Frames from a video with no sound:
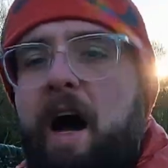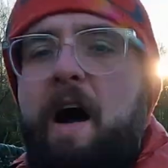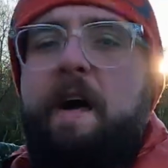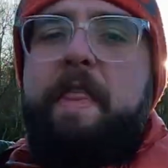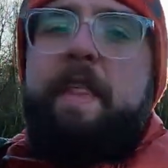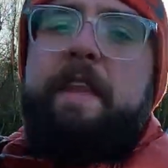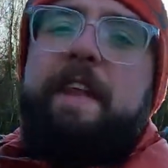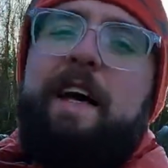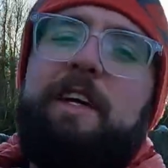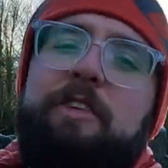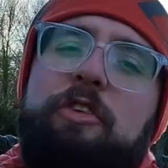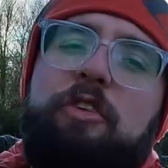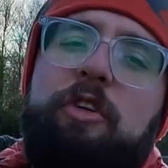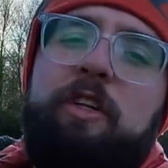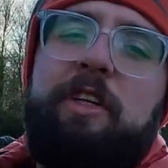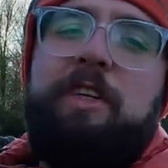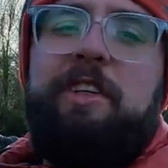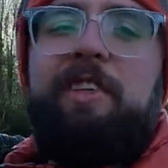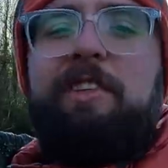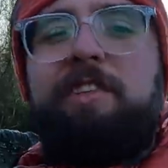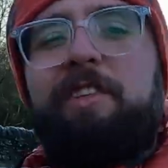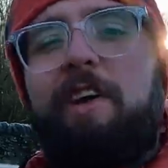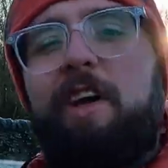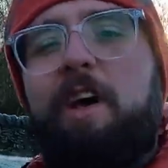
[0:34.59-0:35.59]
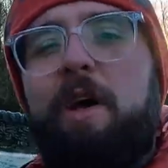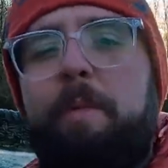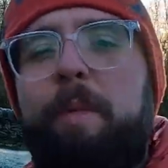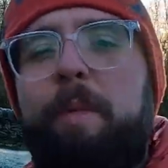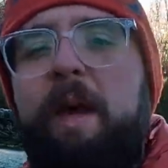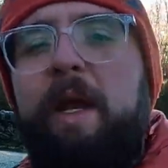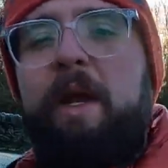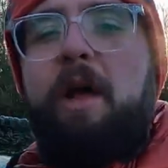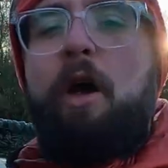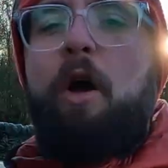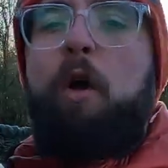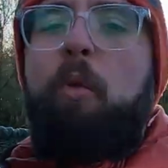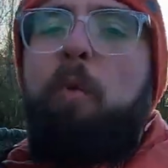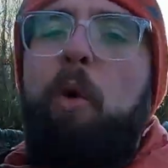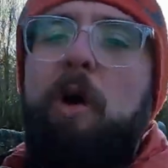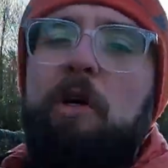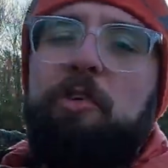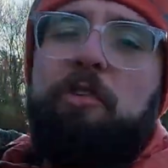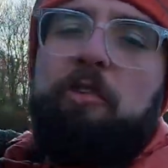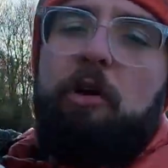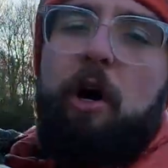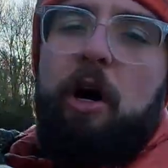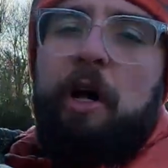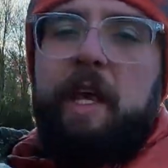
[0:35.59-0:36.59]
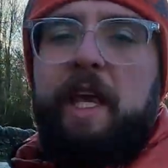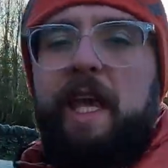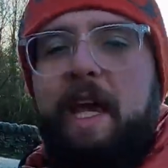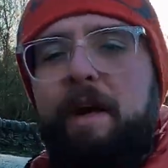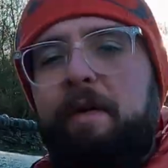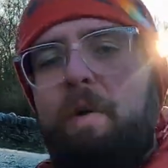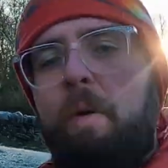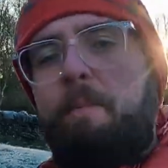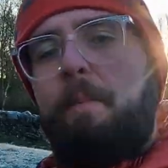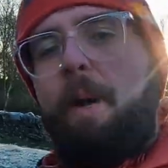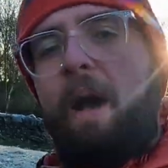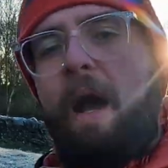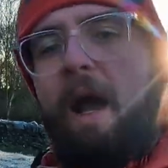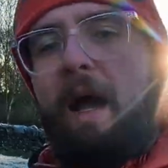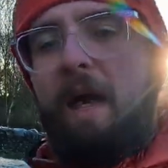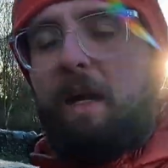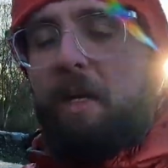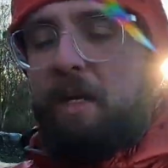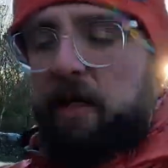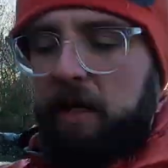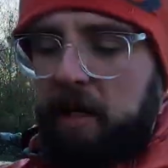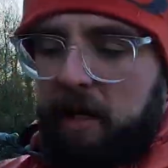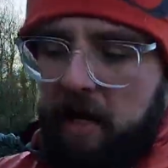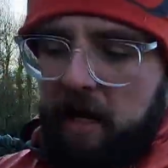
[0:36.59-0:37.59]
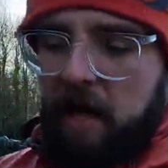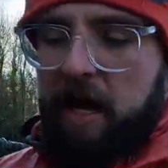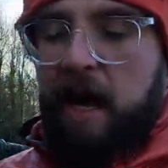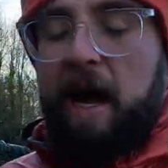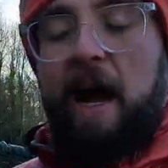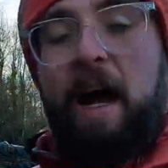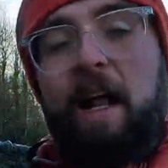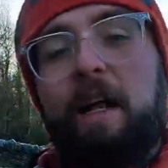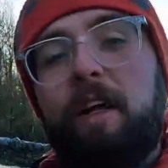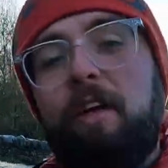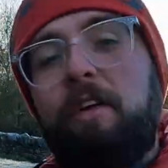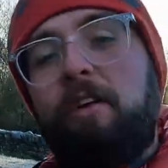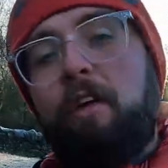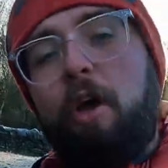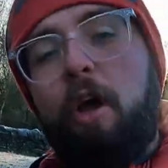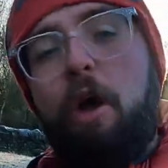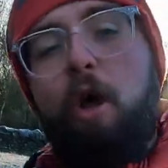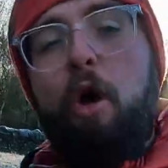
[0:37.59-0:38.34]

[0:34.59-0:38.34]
And then that's going to determine what sort of gear I pack and